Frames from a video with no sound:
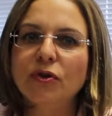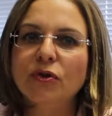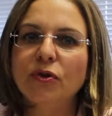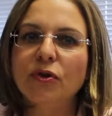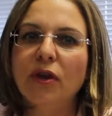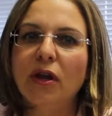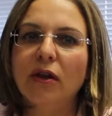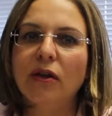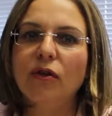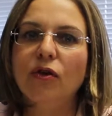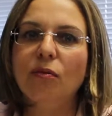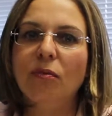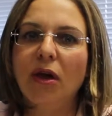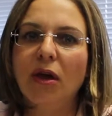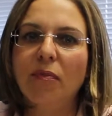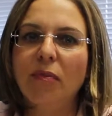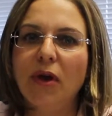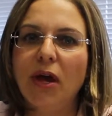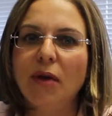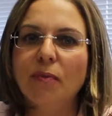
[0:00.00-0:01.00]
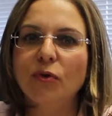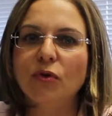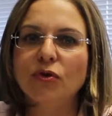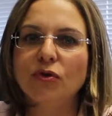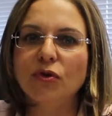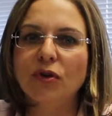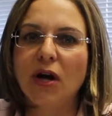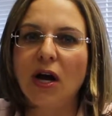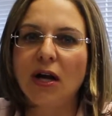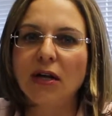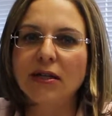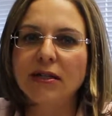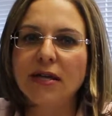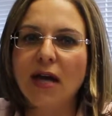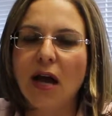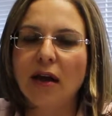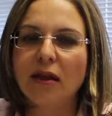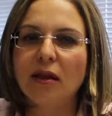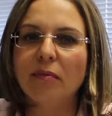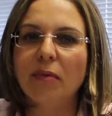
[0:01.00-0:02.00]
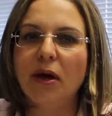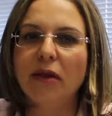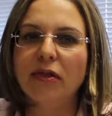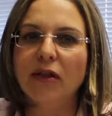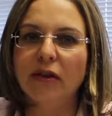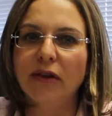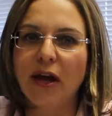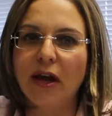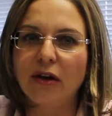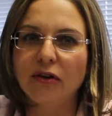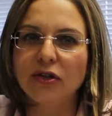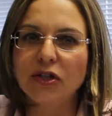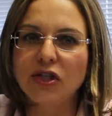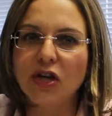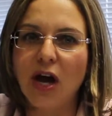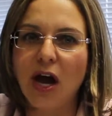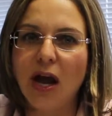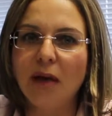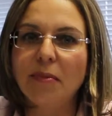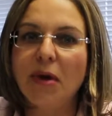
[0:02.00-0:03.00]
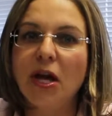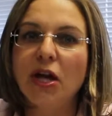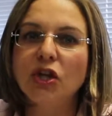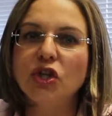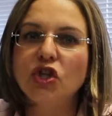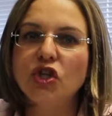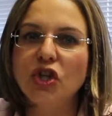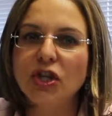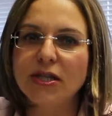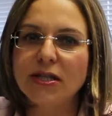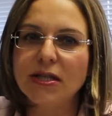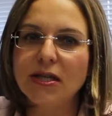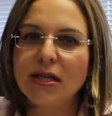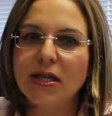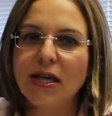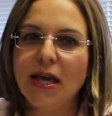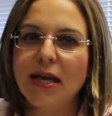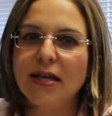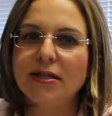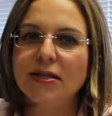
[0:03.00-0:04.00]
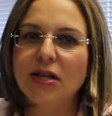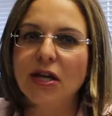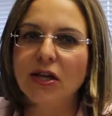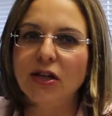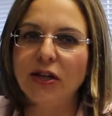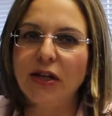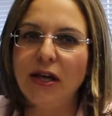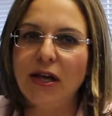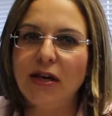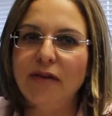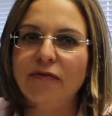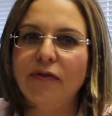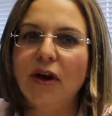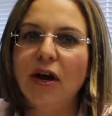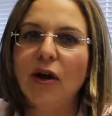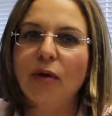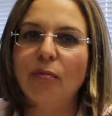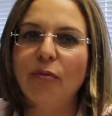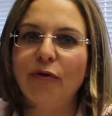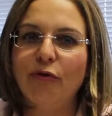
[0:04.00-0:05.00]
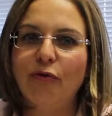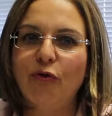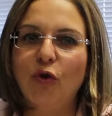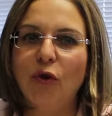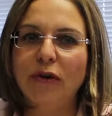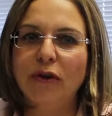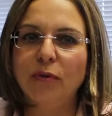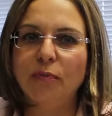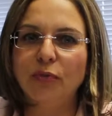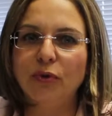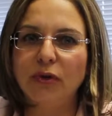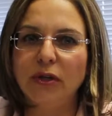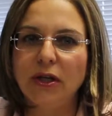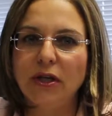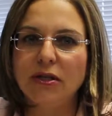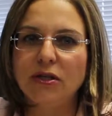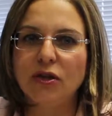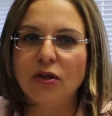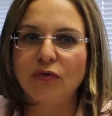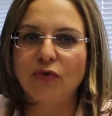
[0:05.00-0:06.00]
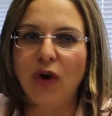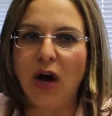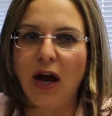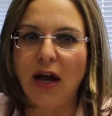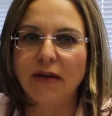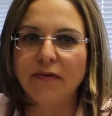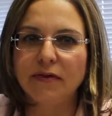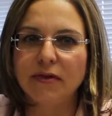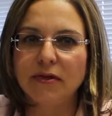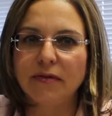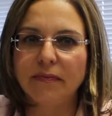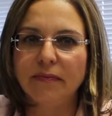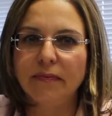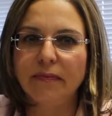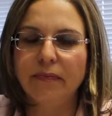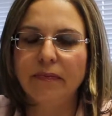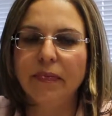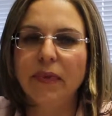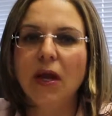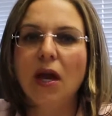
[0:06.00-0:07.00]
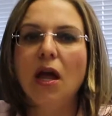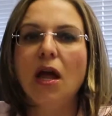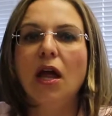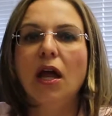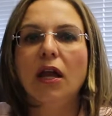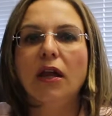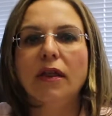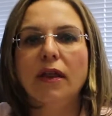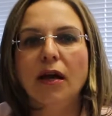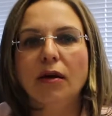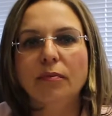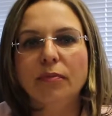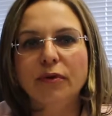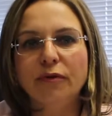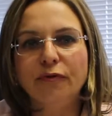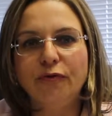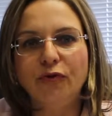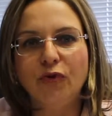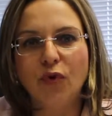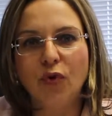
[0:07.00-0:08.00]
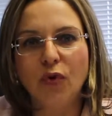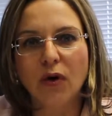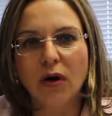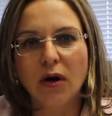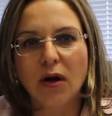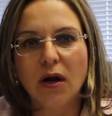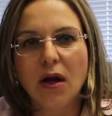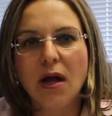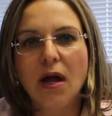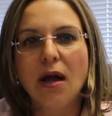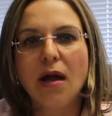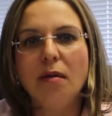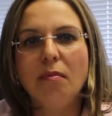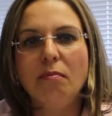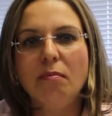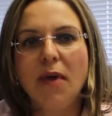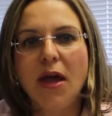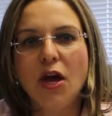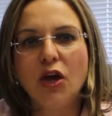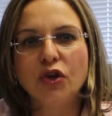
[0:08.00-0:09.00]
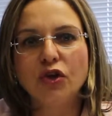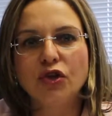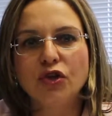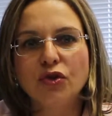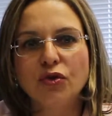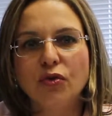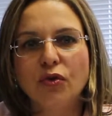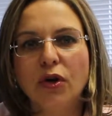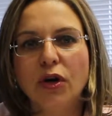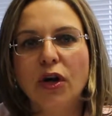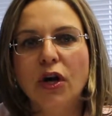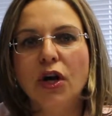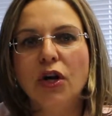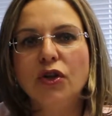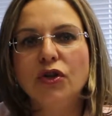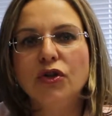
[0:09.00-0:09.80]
so that you may be able to contact them at the later time, just in case they leave before the police arrives. Number four, make sure